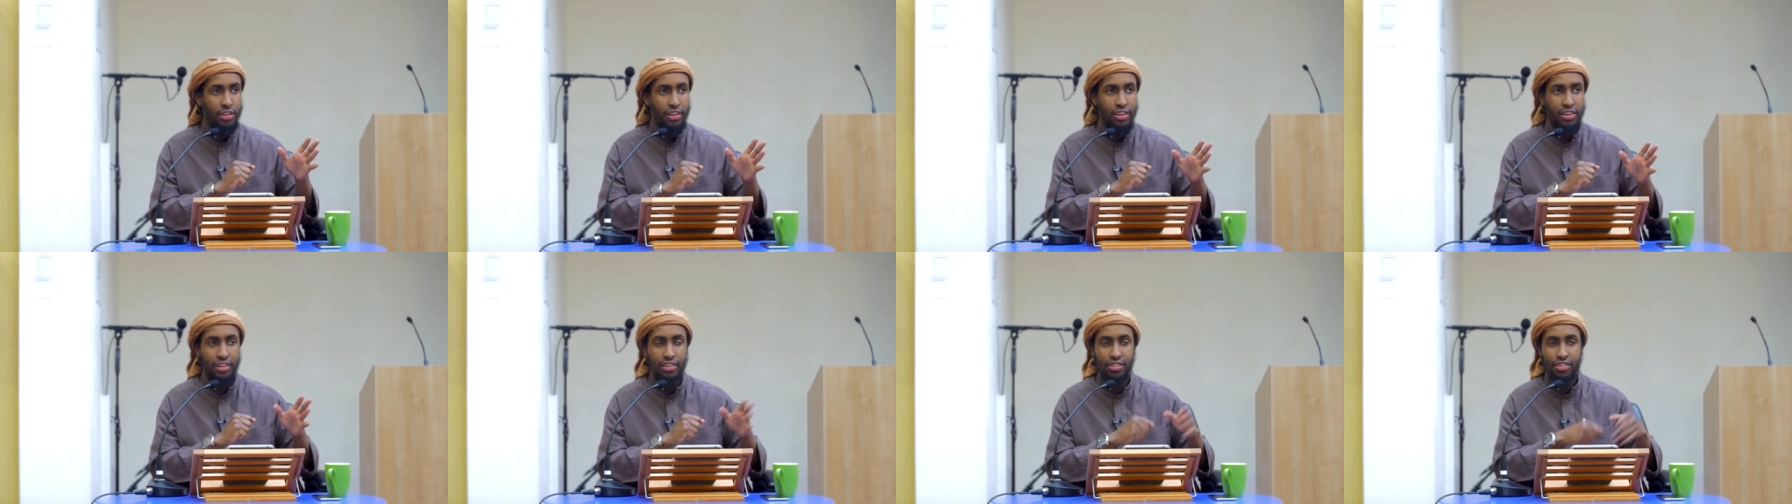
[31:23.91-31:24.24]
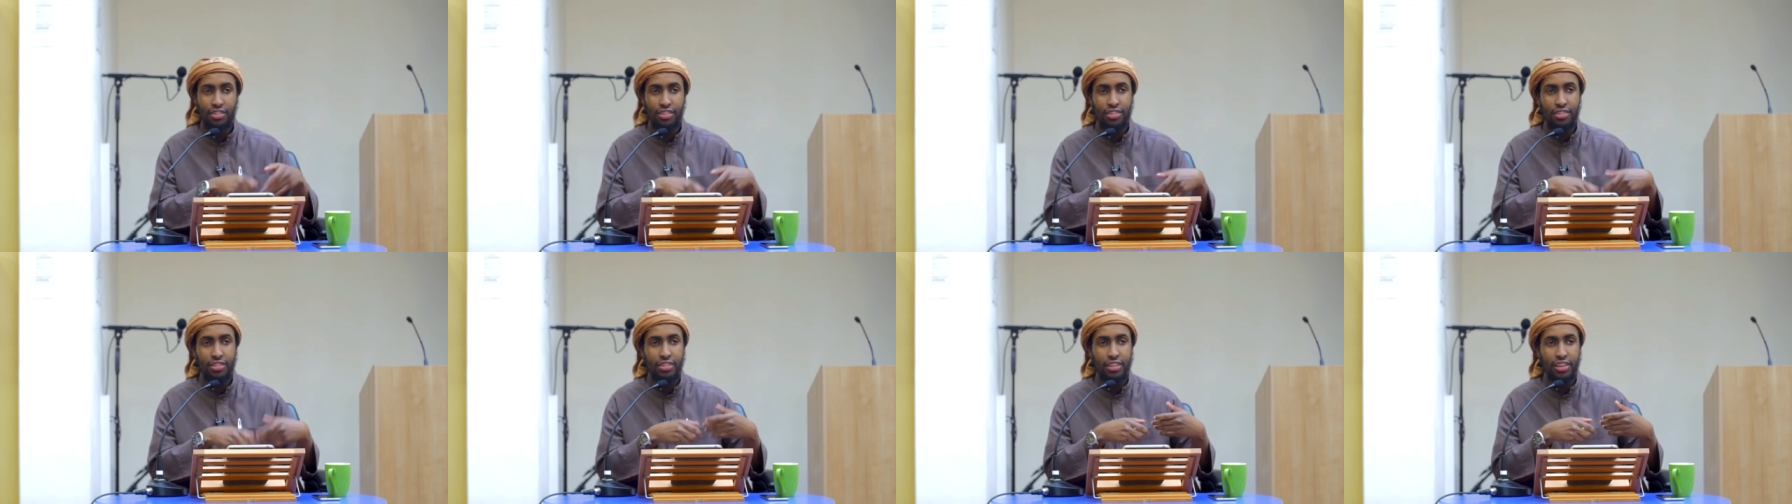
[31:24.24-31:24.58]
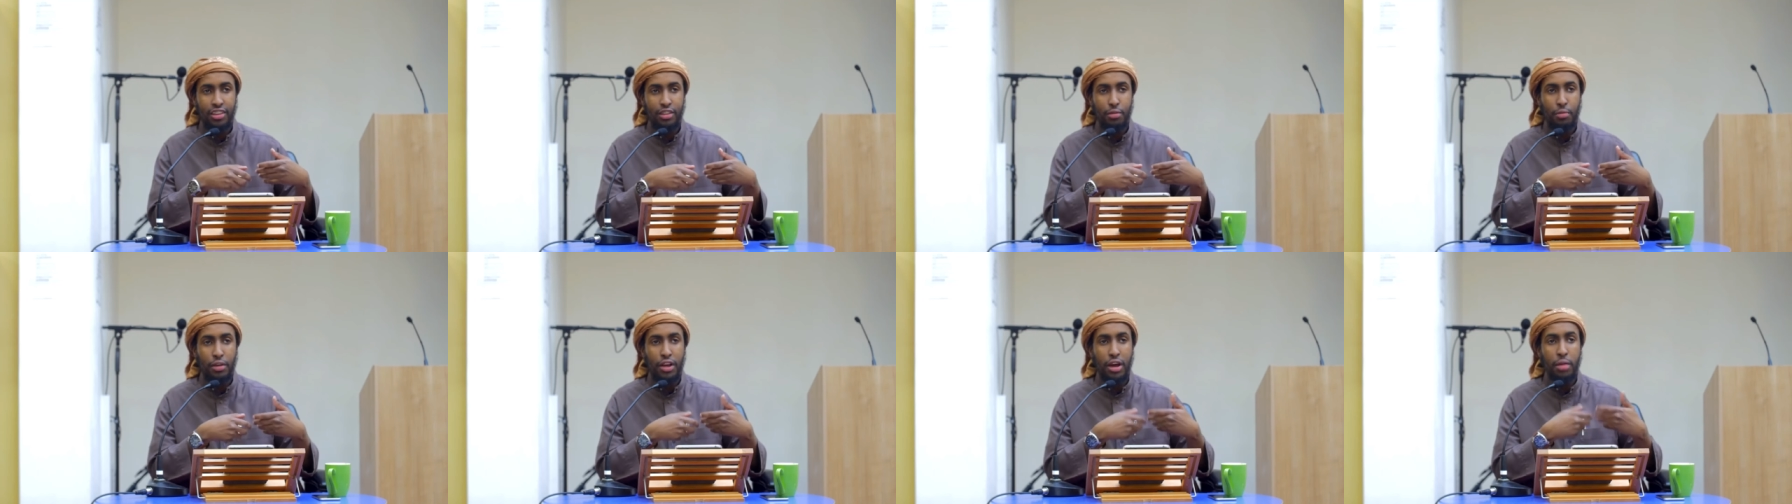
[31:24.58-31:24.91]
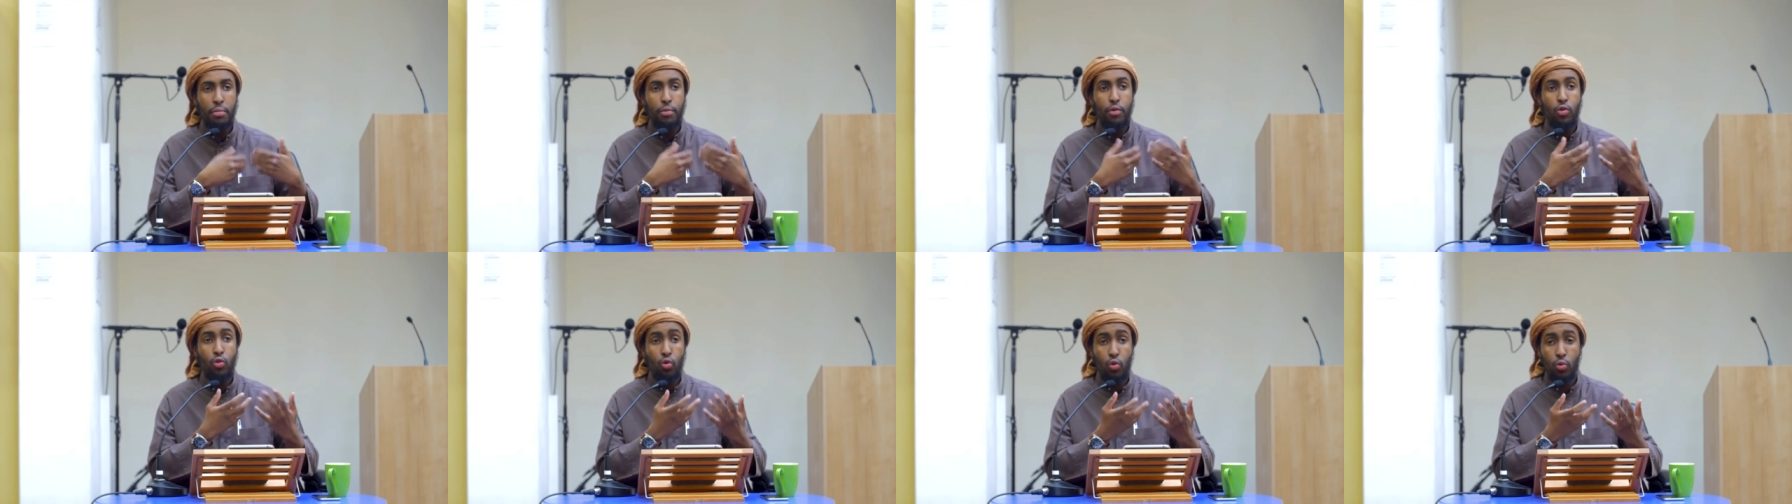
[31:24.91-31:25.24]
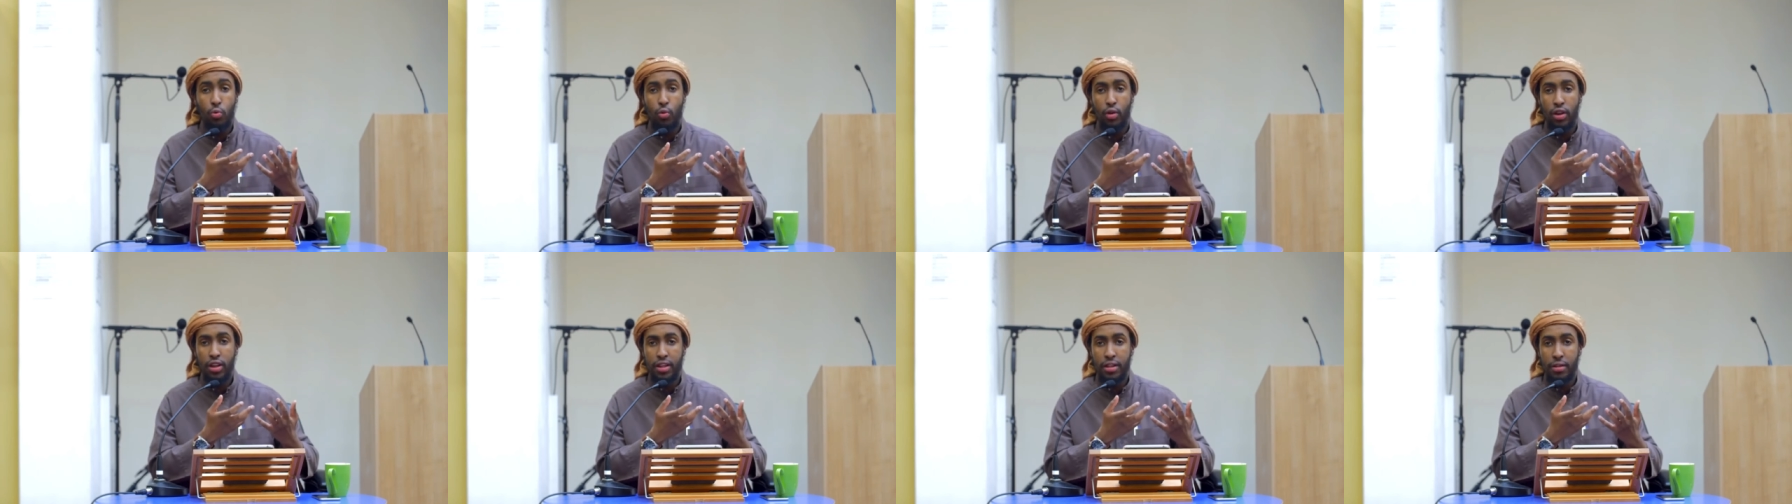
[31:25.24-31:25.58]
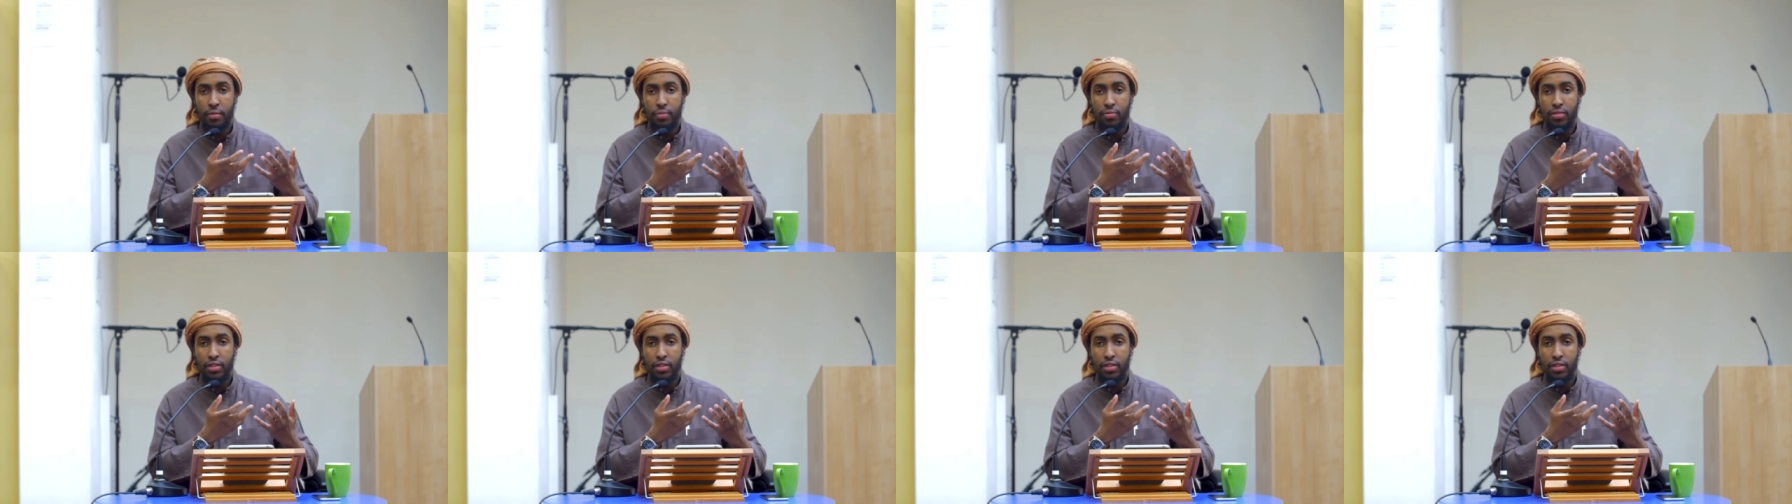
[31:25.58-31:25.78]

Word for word: and it's just it's become normal.